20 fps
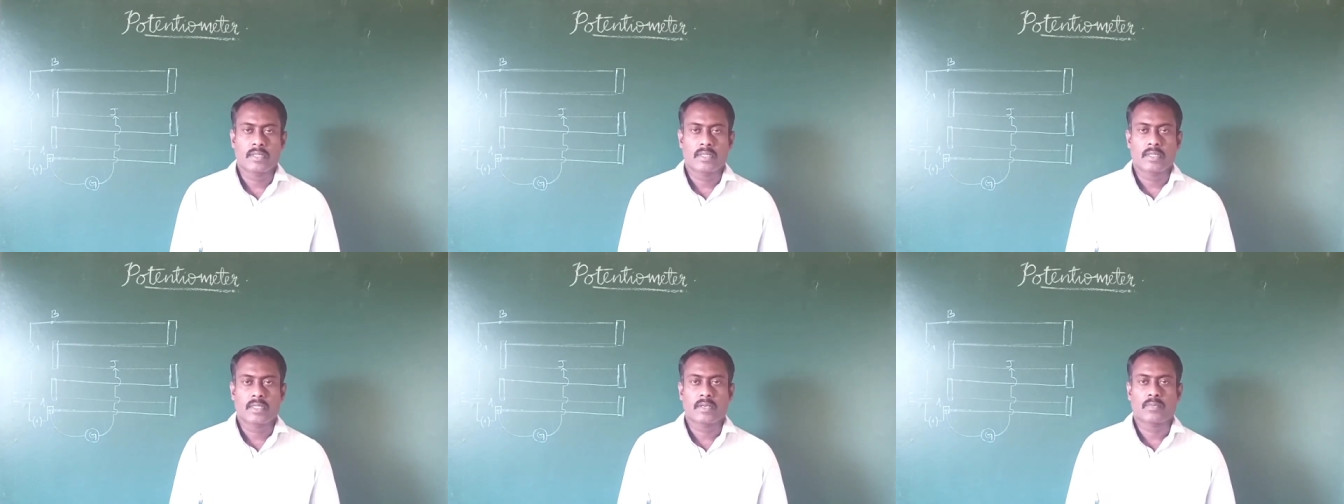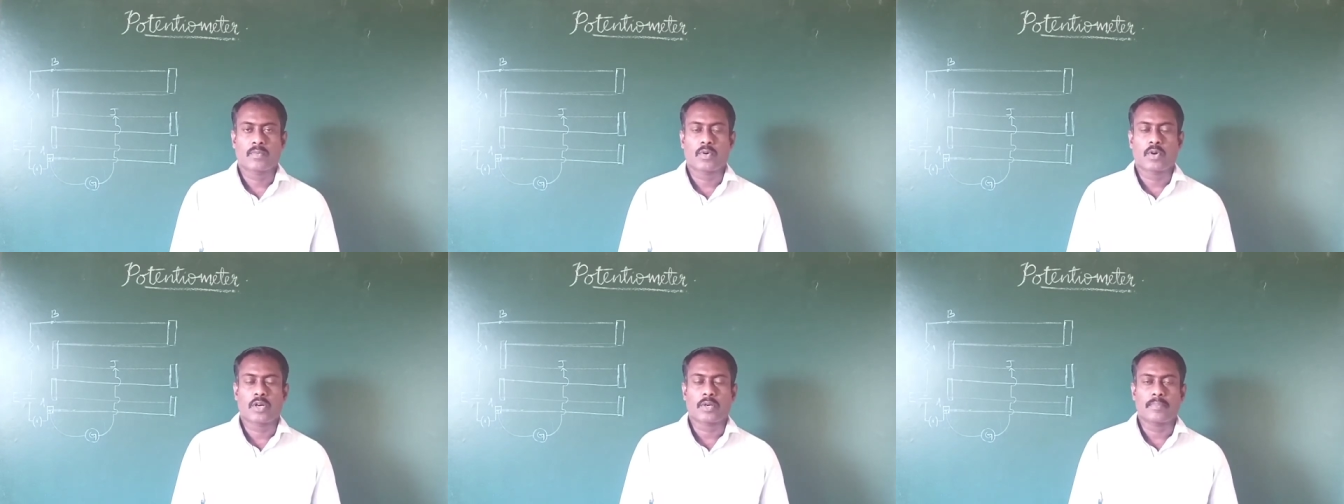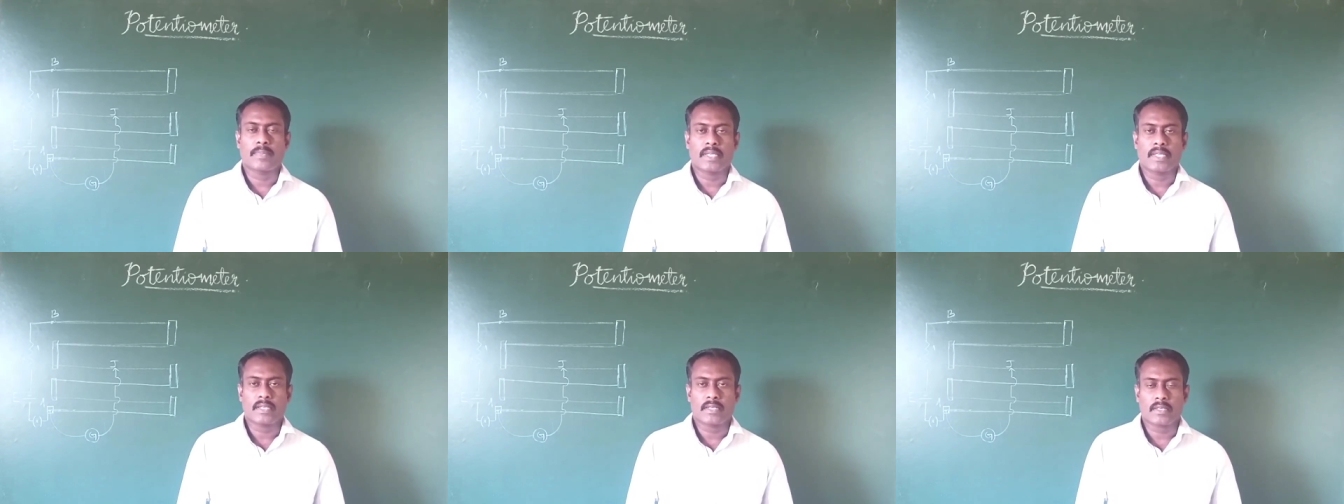the
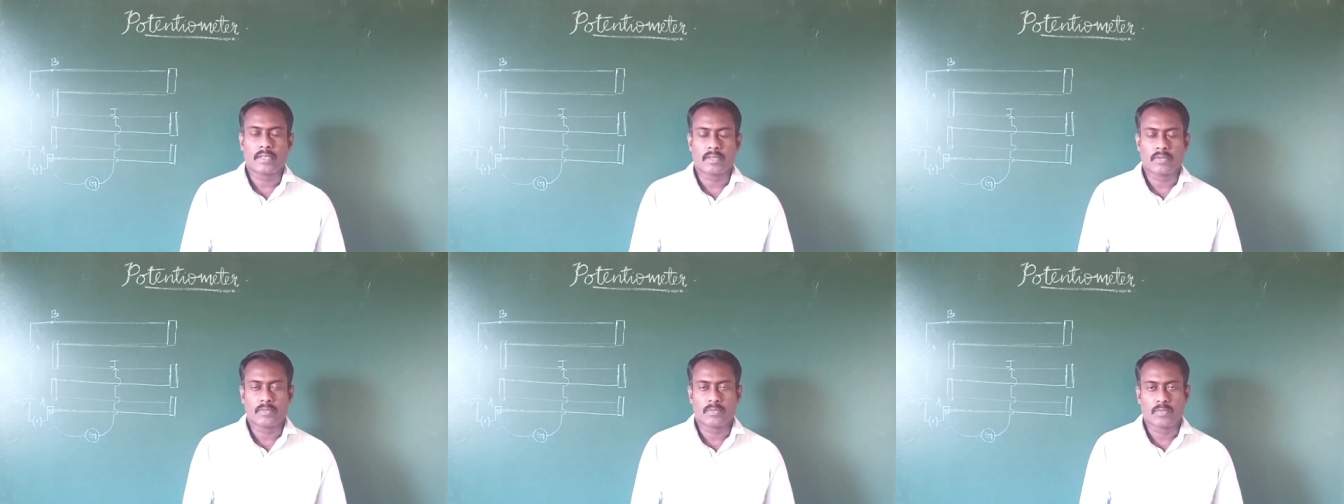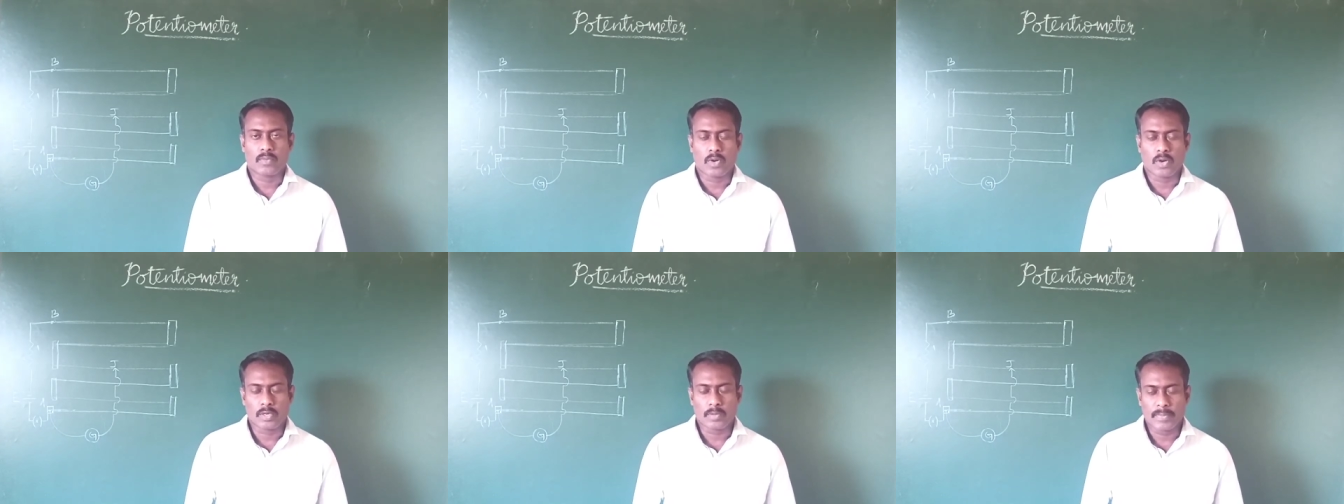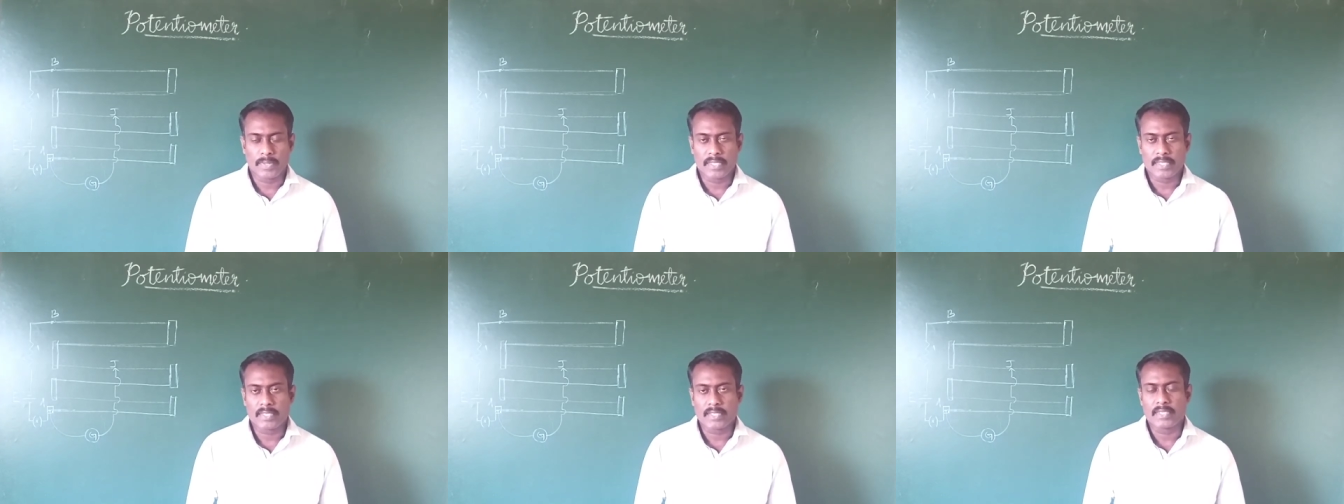
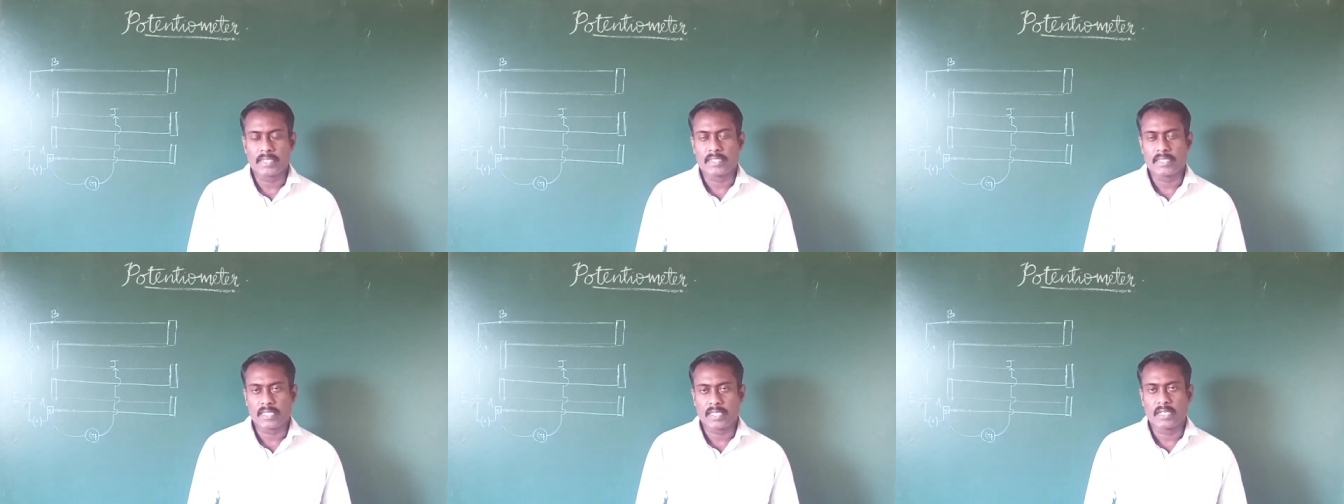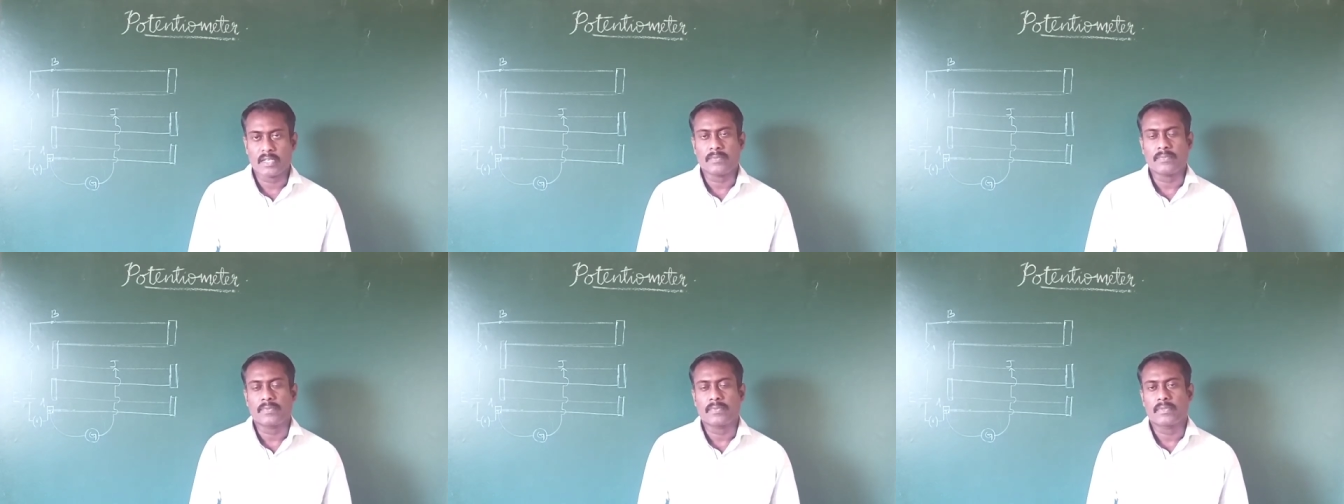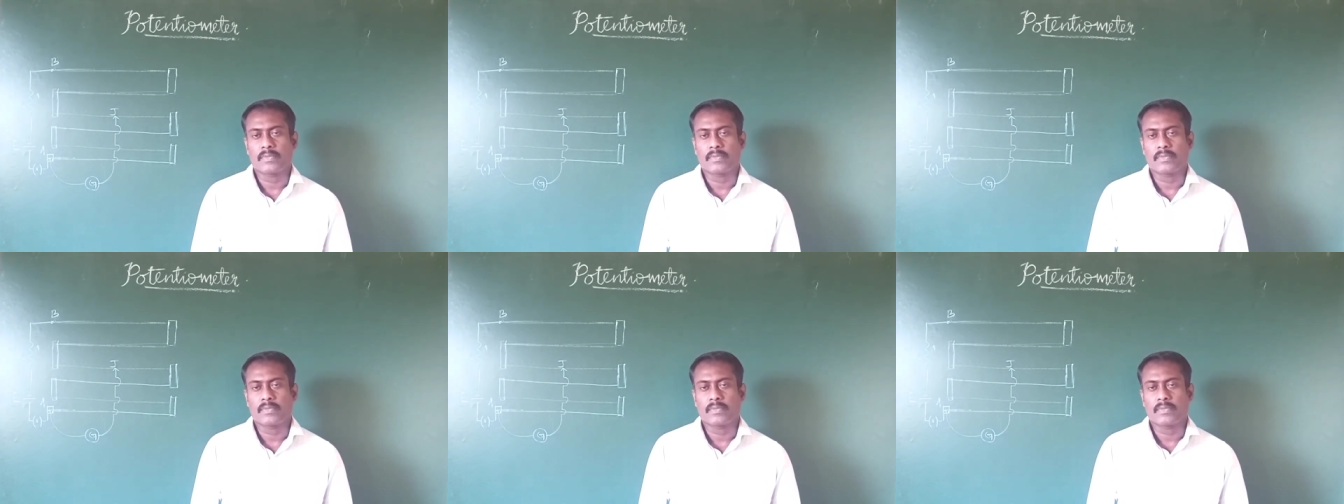voltmeter itself